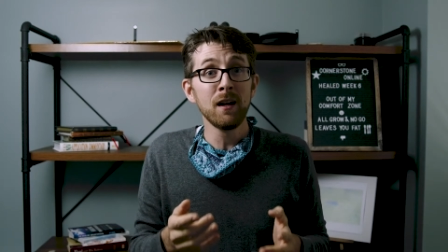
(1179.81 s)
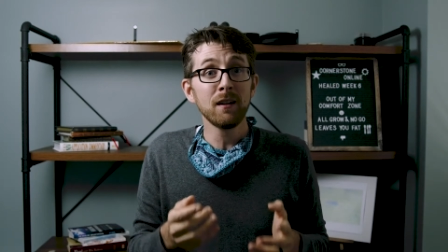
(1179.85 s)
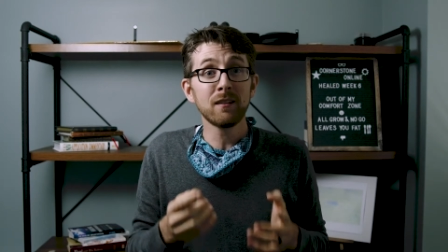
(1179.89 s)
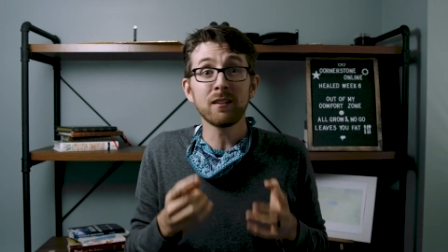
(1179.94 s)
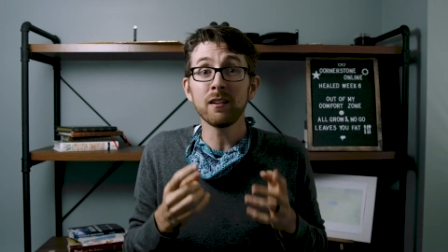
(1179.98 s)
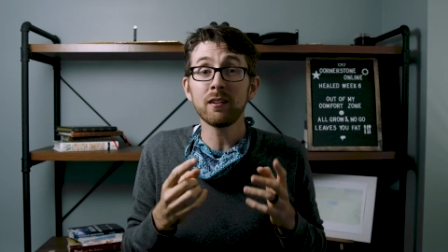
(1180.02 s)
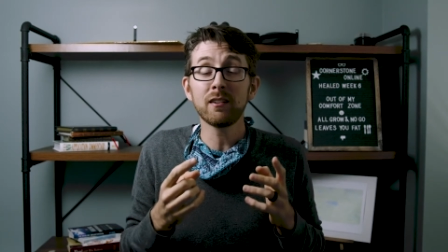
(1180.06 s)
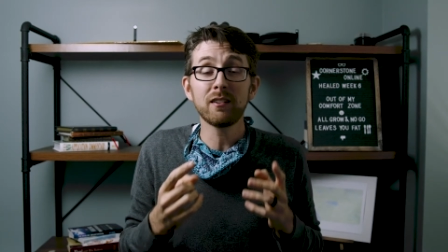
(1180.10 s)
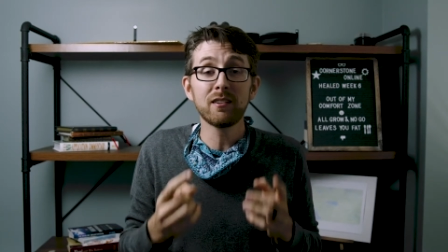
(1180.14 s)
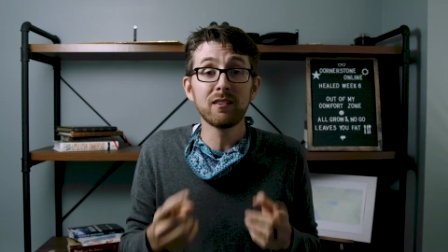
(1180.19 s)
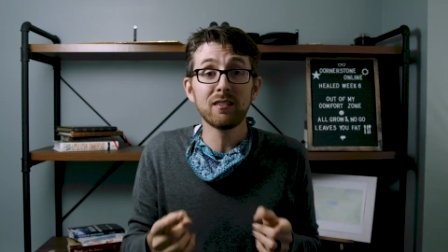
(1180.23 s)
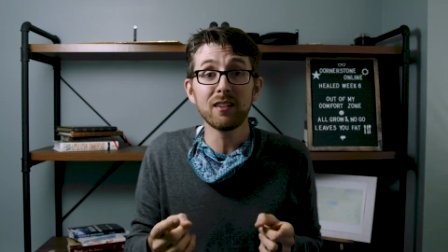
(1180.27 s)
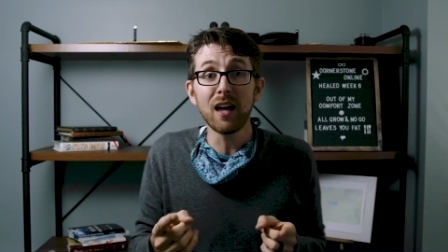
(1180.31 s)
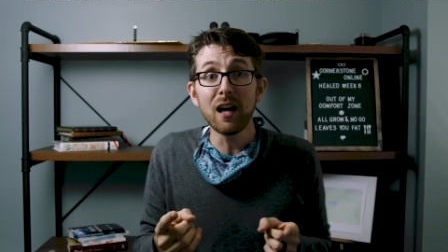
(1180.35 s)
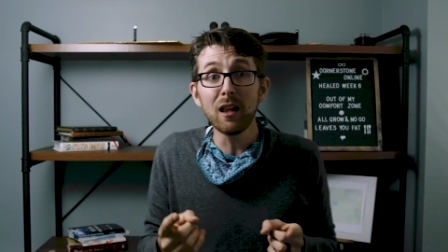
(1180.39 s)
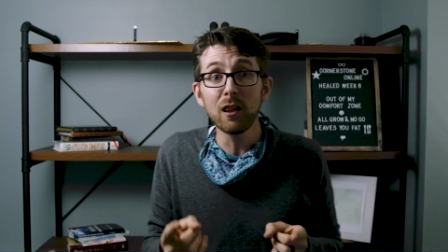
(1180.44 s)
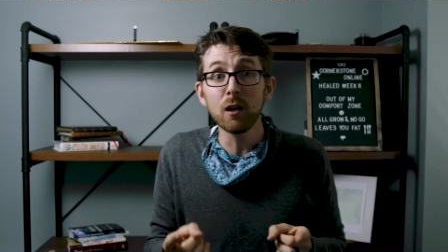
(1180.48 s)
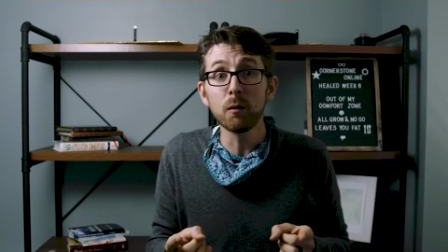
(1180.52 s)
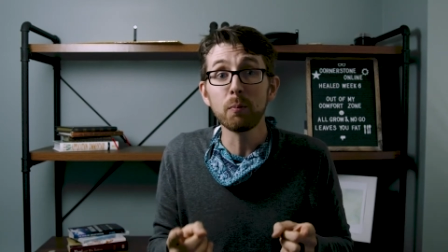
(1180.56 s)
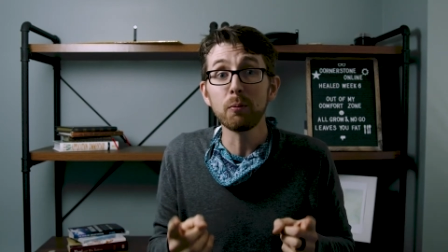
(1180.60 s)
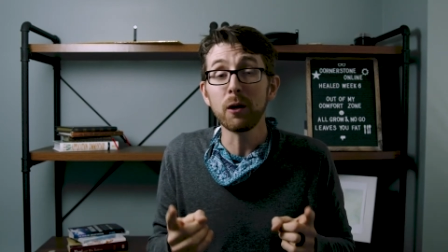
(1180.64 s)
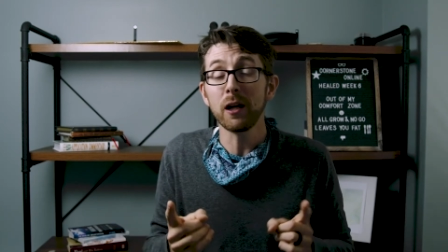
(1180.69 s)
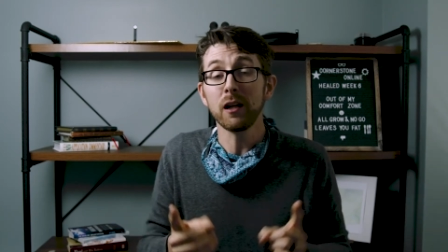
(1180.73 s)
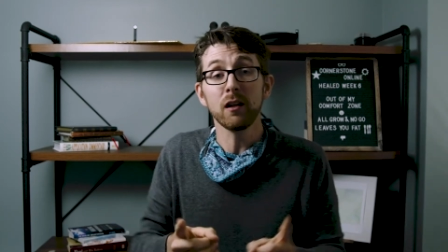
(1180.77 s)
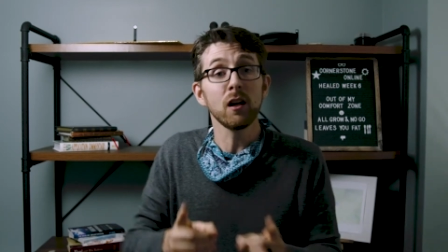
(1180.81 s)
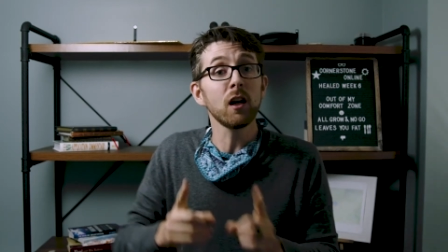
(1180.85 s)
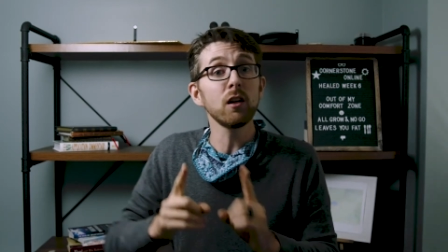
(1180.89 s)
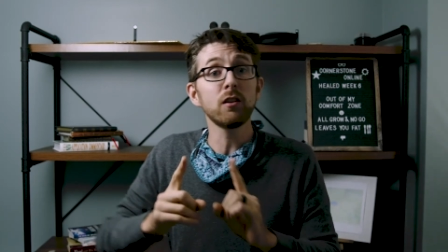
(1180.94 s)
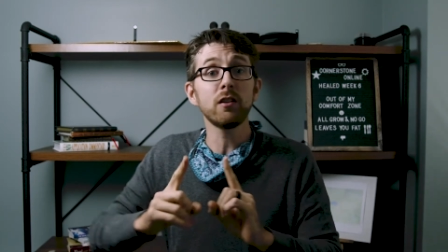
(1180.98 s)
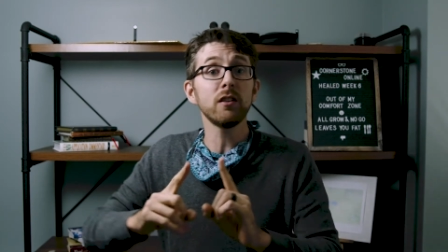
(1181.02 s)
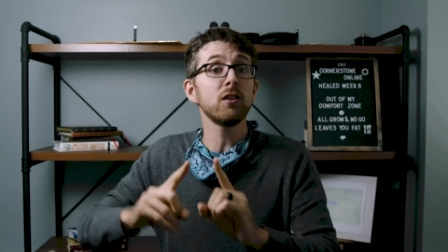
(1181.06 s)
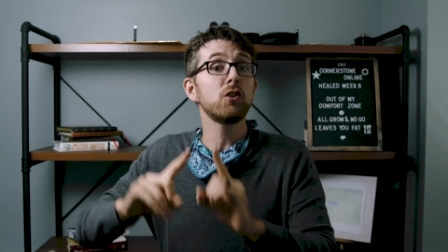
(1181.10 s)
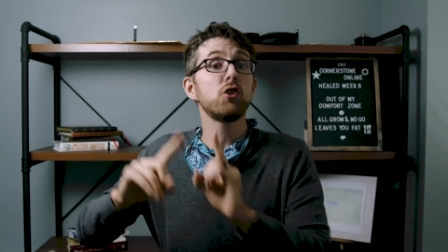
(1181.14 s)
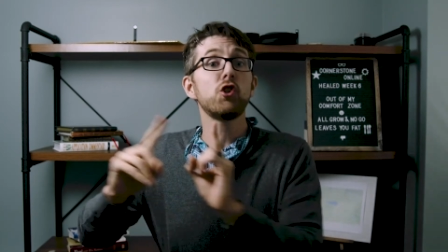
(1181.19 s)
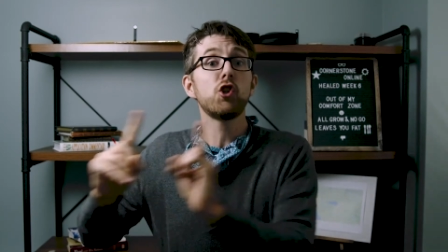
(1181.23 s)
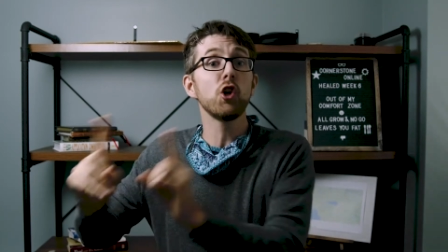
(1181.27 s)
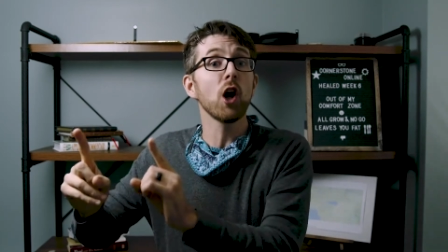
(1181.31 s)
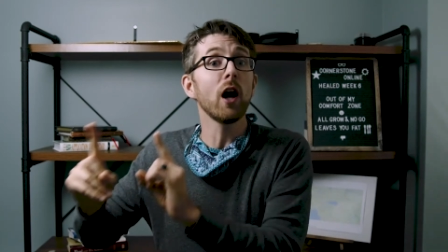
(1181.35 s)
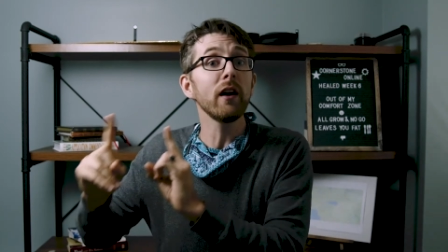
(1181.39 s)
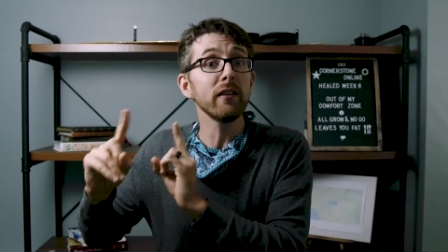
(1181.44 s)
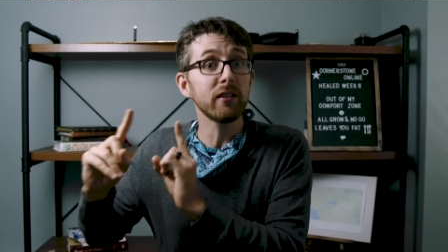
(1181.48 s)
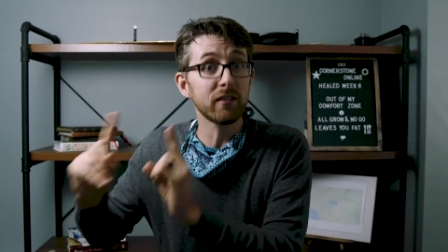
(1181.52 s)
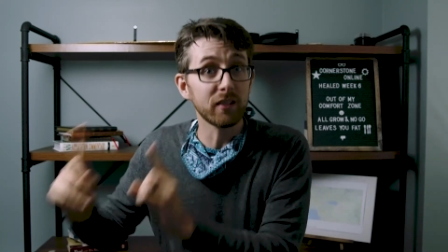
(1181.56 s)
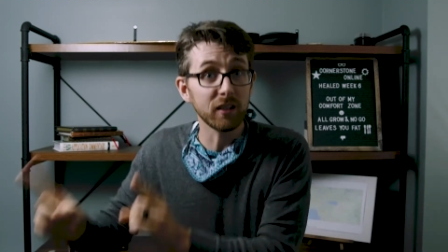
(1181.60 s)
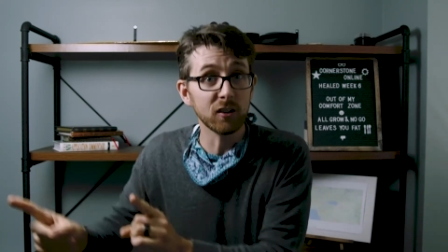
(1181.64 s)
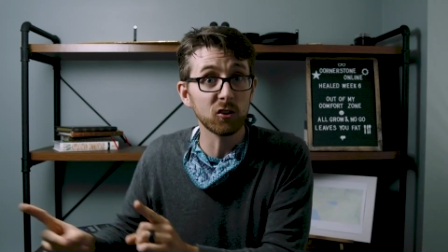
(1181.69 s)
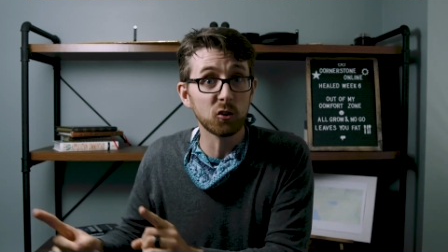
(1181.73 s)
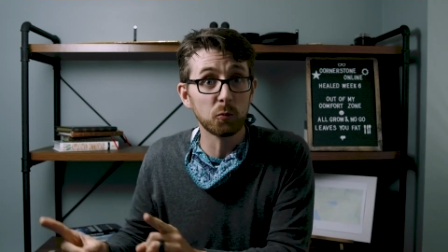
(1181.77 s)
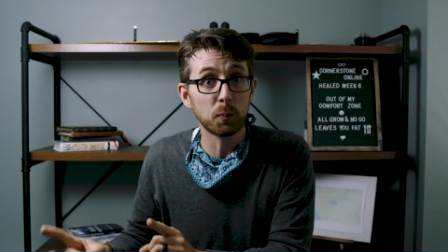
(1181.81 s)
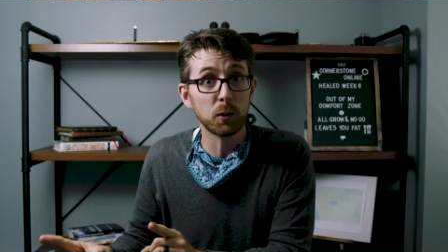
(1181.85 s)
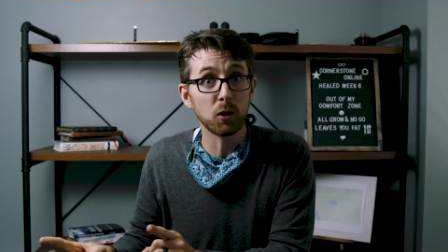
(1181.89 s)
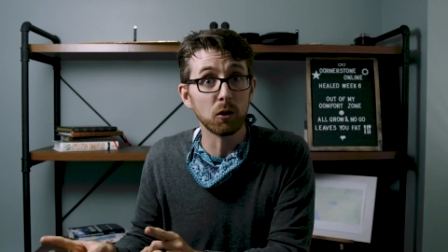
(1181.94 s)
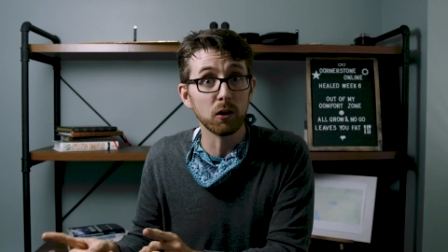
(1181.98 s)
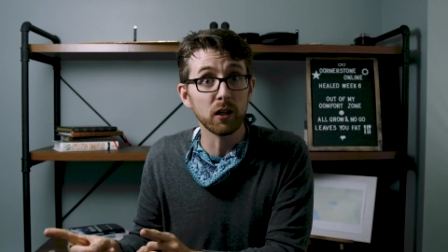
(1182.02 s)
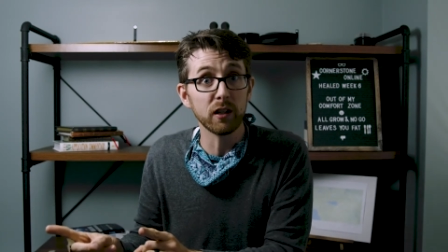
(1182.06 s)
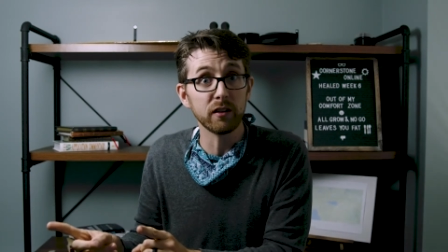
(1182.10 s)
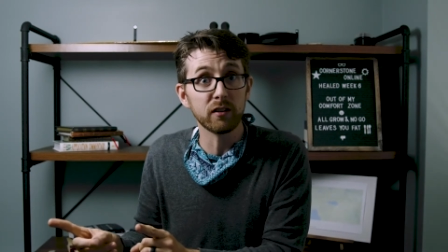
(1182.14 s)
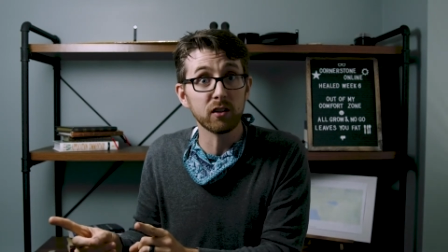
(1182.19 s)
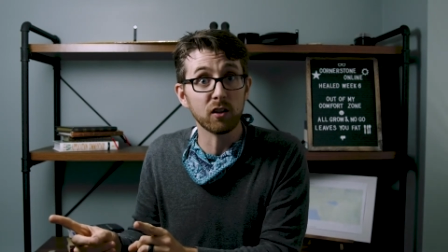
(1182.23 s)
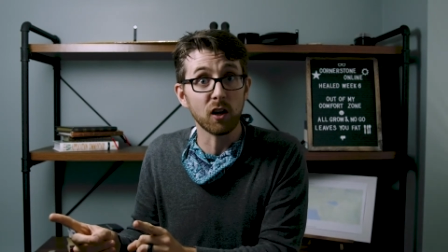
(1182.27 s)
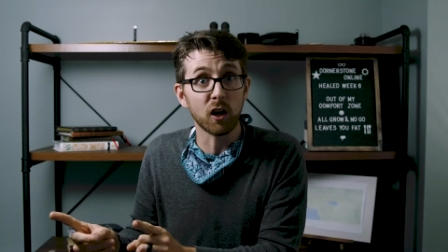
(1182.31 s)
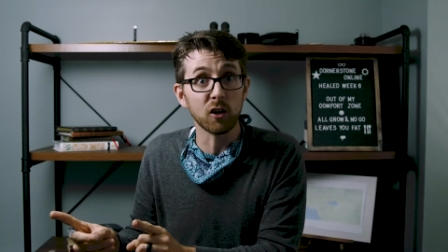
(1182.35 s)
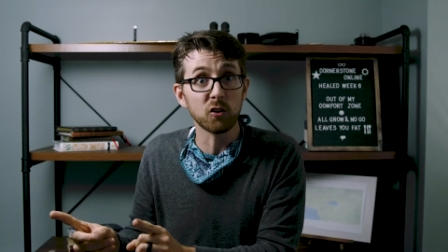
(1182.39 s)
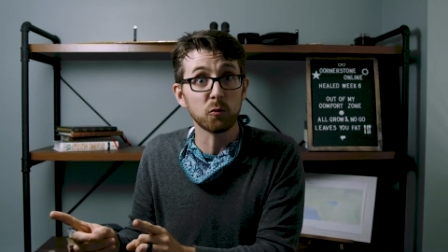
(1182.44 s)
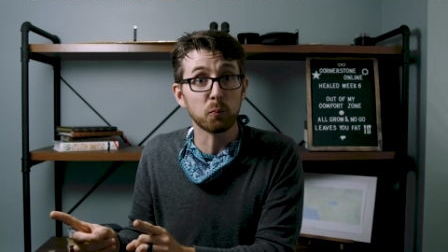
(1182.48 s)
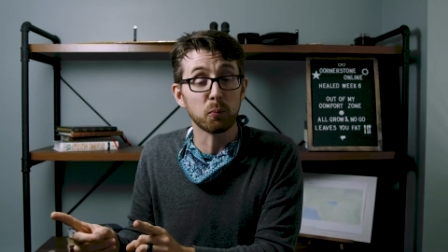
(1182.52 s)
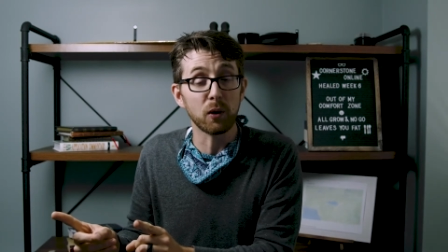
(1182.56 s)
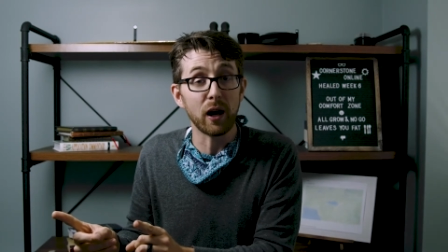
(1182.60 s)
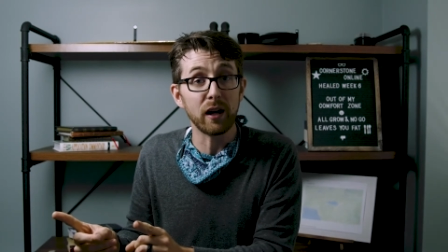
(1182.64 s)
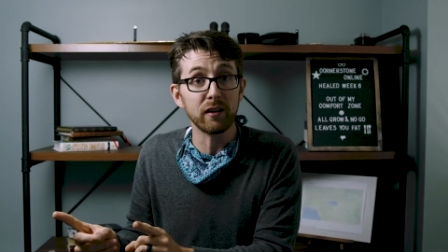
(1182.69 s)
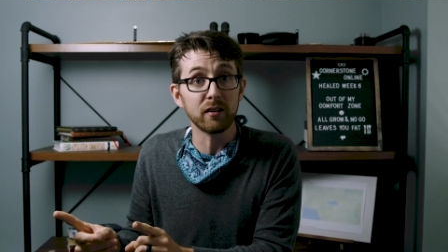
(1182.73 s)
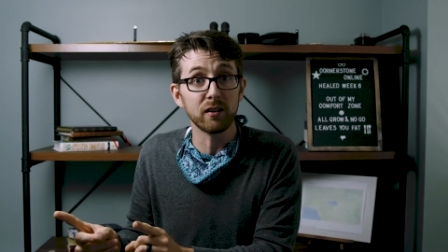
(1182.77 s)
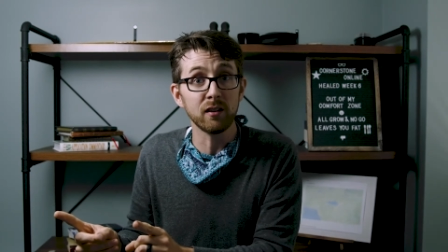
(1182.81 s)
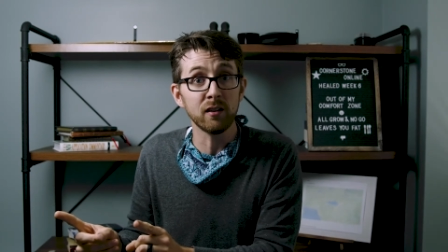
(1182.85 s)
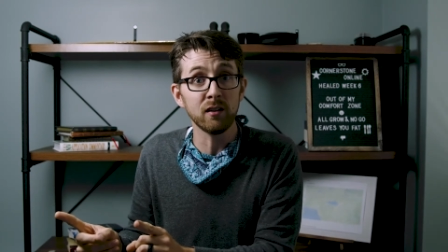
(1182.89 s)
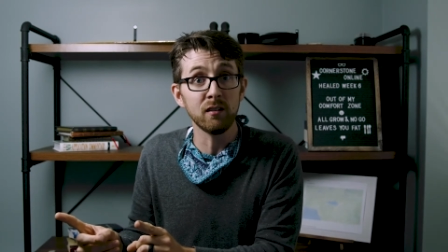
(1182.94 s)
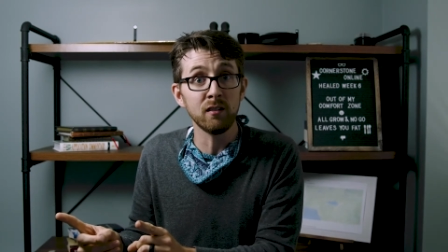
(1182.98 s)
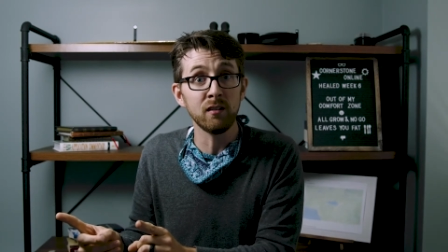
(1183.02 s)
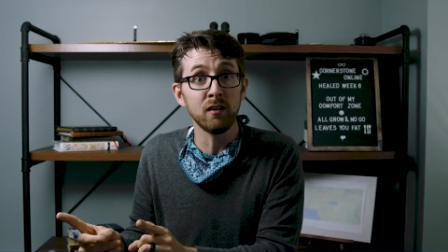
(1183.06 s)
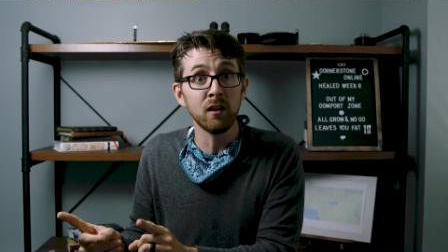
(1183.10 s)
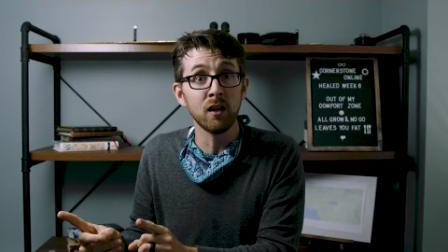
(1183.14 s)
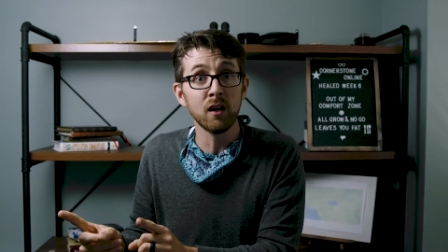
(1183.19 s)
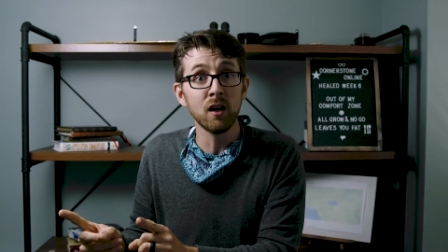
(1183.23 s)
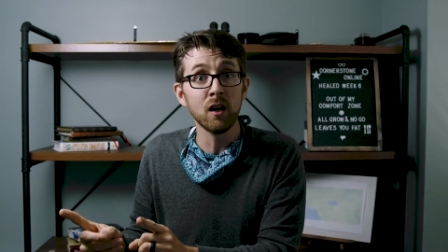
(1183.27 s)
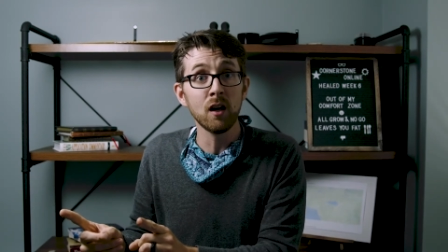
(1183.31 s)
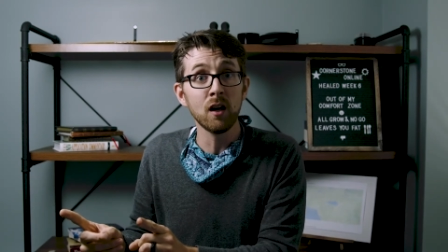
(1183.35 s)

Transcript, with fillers: to celebrate, not to just experience God's presence,